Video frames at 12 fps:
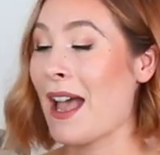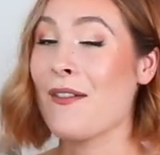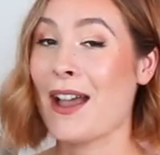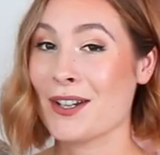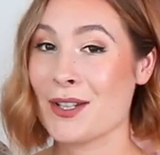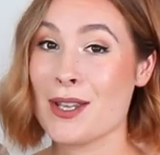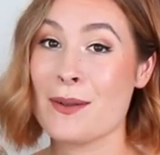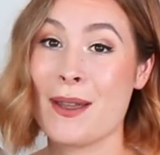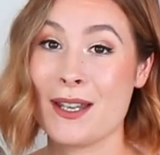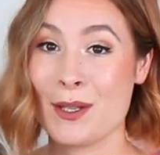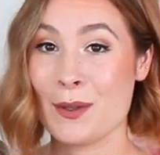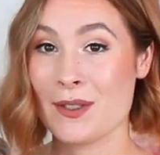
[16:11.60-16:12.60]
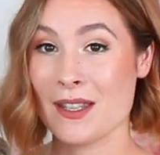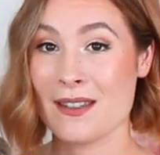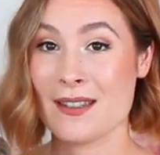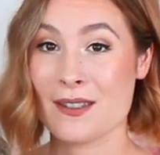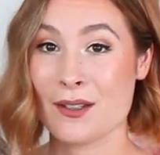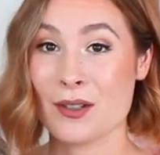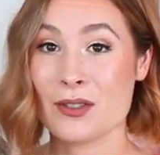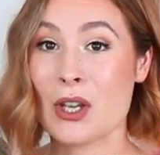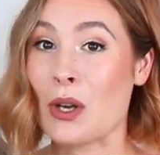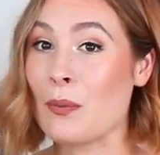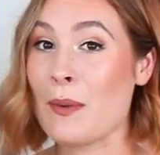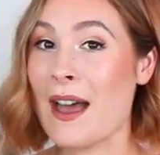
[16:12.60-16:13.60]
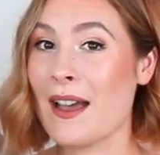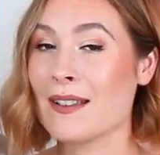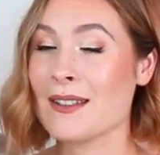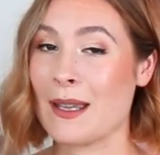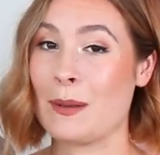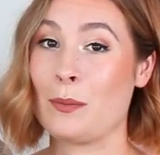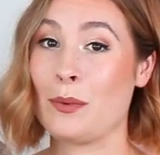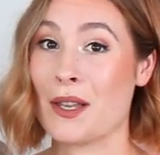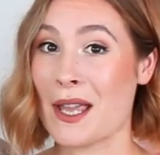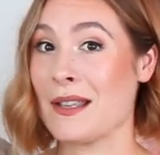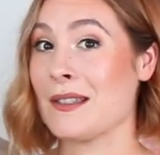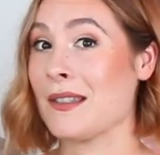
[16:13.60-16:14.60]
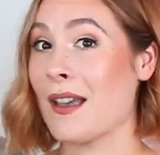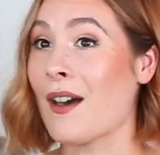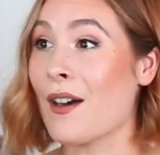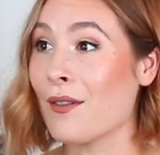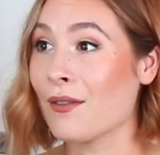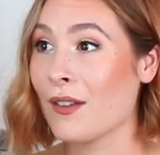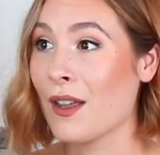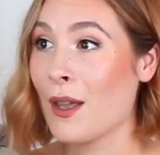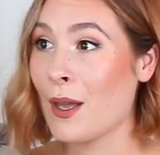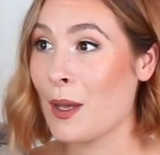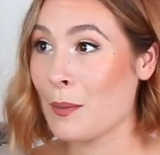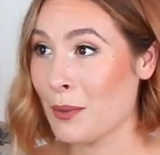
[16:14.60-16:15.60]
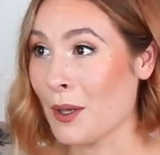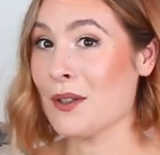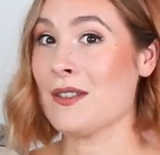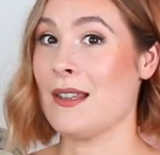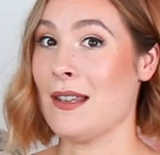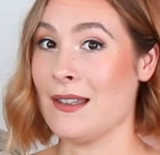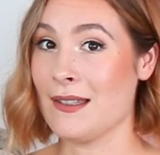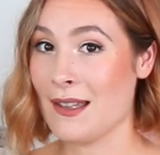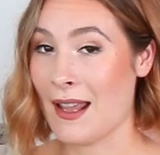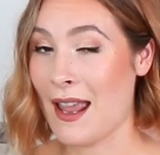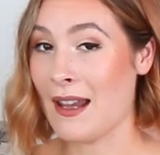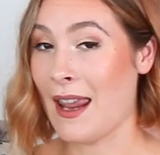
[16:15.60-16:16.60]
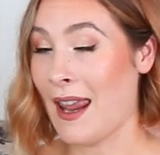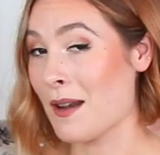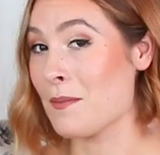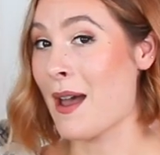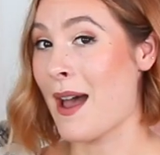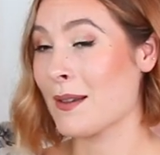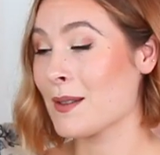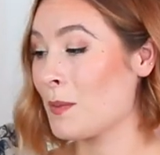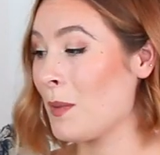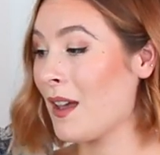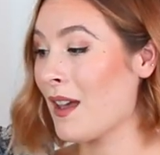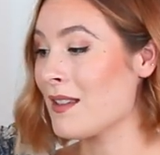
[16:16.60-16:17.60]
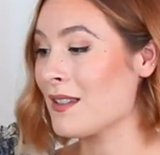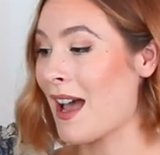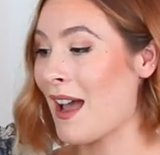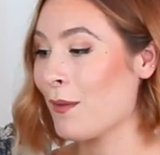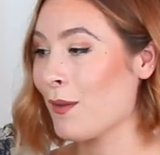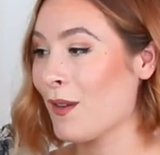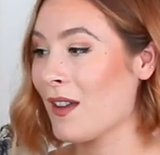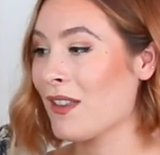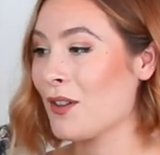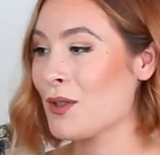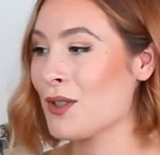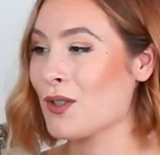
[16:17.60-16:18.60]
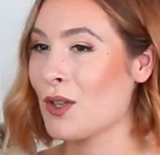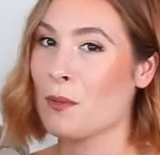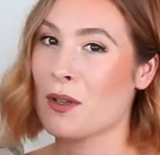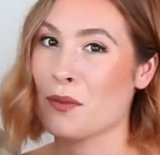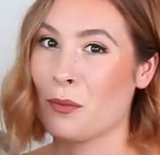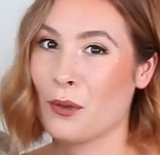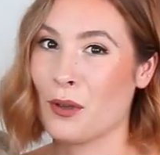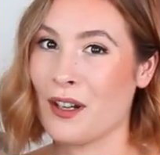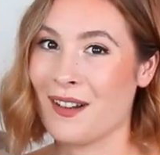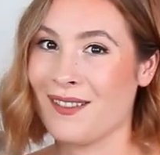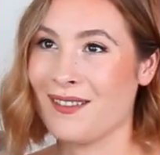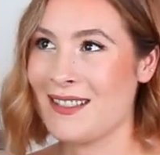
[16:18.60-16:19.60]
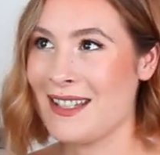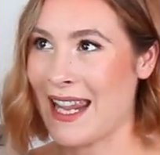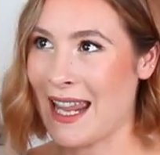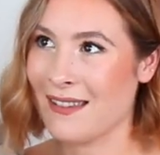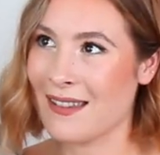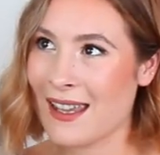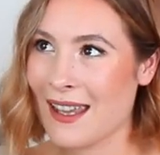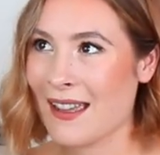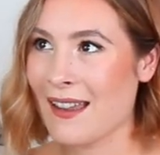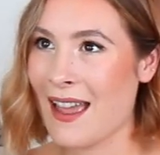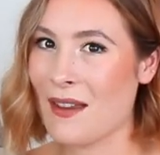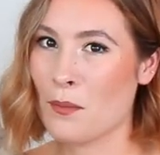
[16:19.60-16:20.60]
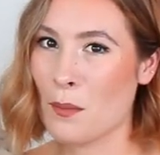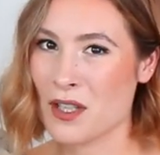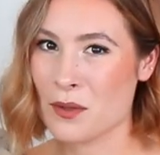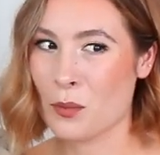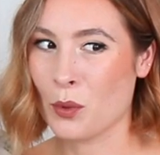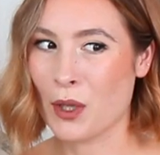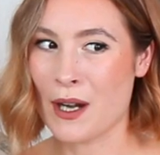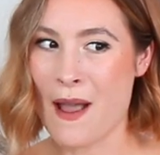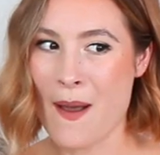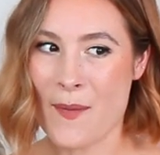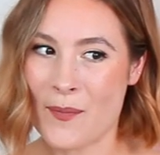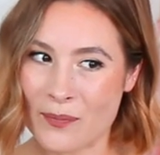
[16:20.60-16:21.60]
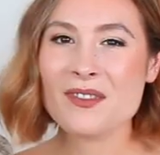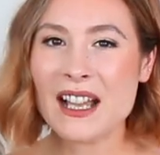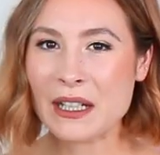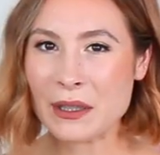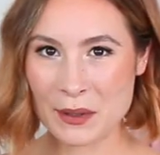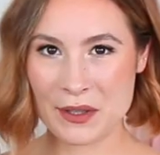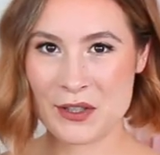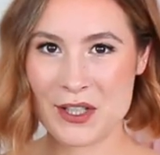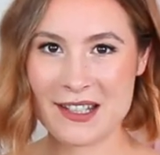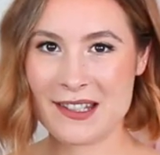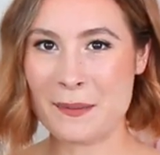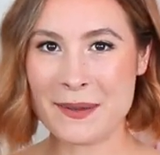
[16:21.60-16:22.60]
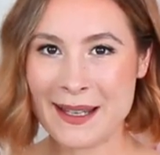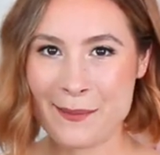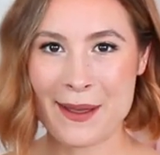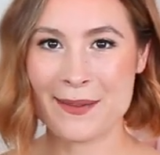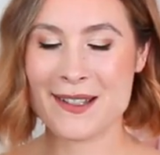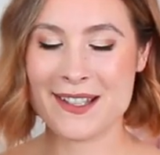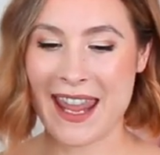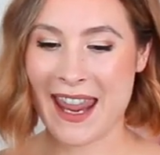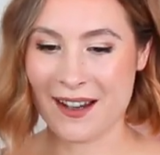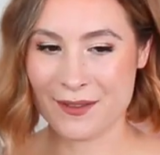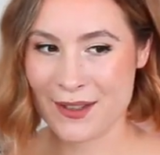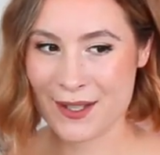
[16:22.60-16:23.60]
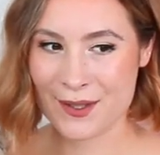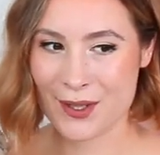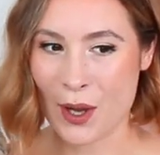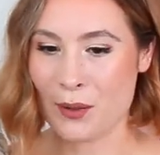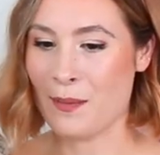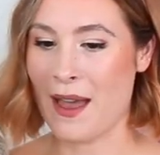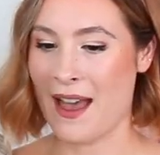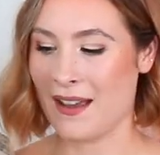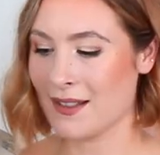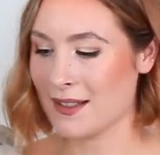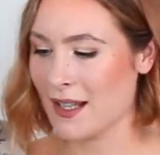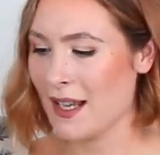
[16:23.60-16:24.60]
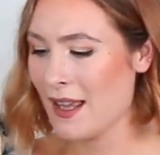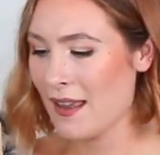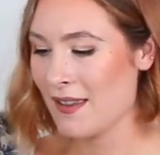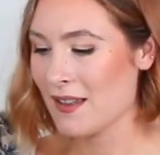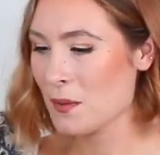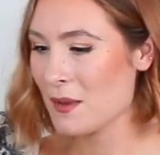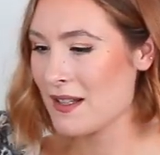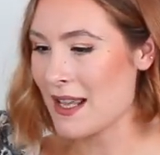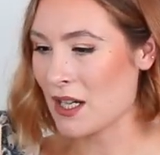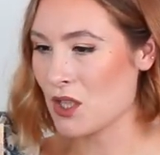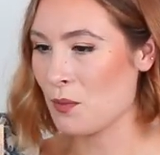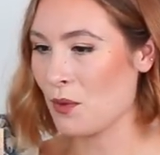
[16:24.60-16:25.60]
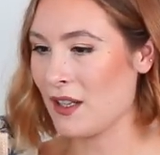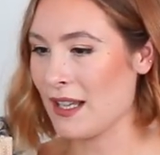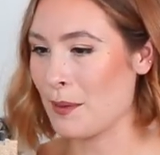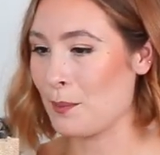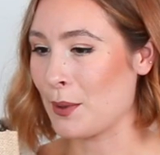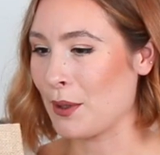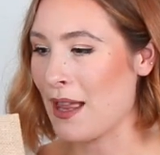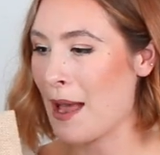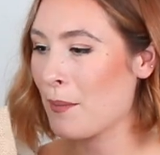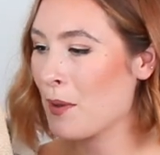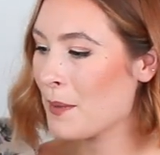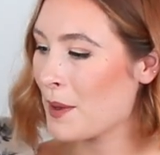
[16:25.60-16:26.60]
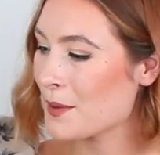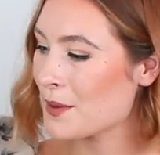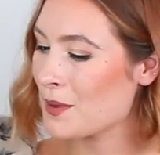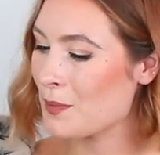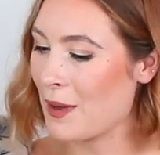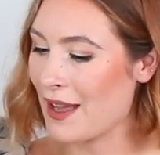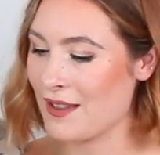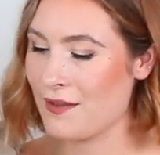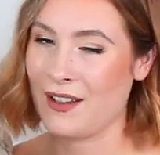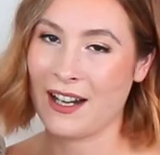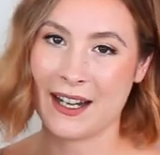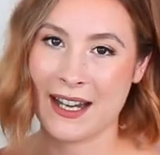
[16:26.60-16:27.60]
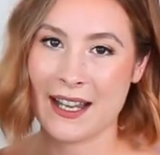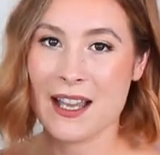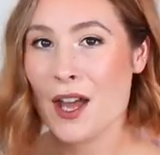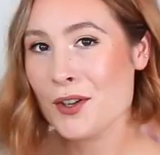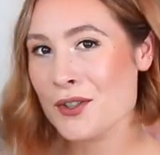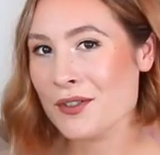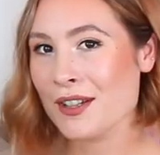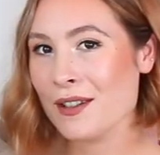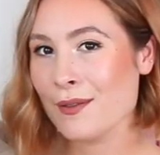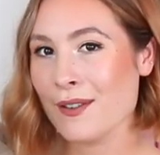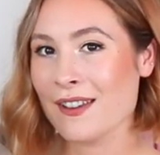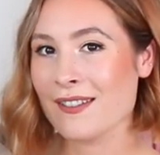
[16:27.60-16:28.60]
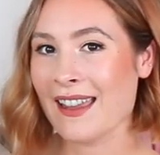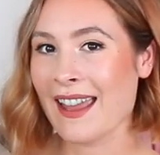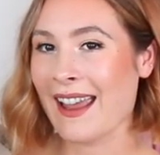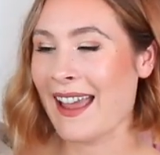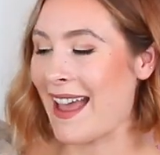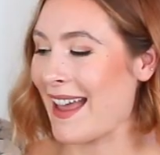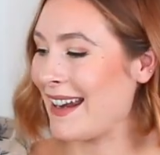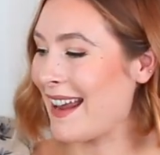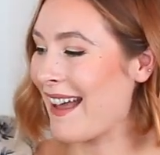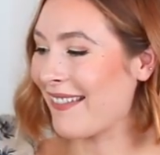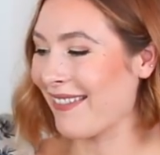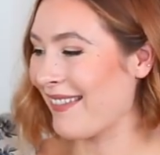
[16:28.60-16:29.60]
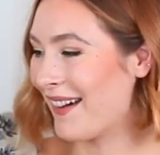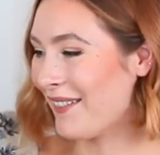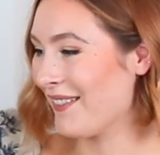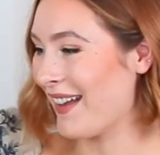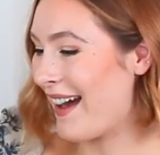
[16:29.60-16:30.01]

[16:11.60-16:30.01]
I've actually been using these little tote bags in place of purses and handbags because I feel like they're just so much more daily and much more, um, I don't know, there's just something about these canvas tote bags. This one is actually more like a burlap almost, but it's very country feeling and I love